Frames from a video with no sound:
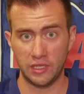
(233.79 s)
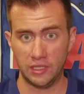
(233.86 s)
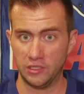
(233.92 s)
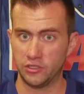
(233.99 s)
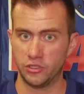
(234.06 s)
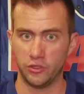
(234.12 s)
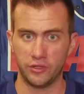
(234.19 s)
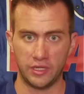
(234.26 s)
He
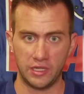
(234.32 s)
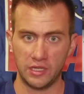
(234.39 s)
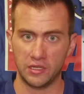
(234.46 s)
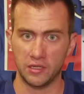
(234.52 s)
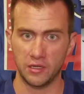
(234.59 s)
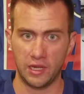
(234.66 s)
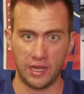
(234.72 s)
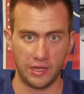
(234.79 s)
showed that he
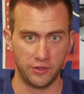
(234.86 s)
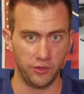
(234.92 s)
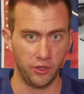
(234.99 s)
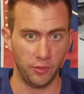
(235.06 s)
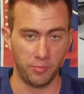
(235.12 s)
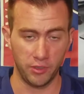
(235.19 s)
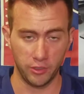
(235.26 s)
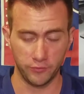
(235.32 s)
can handle a
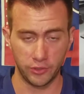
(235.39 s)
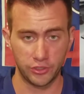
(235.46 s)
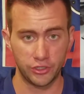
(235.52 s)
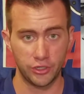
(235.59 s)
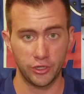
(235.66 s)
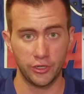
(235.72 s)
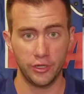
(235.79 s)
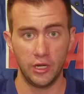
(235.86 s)
punt
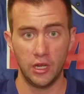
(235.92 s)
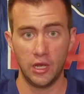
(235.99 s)
return,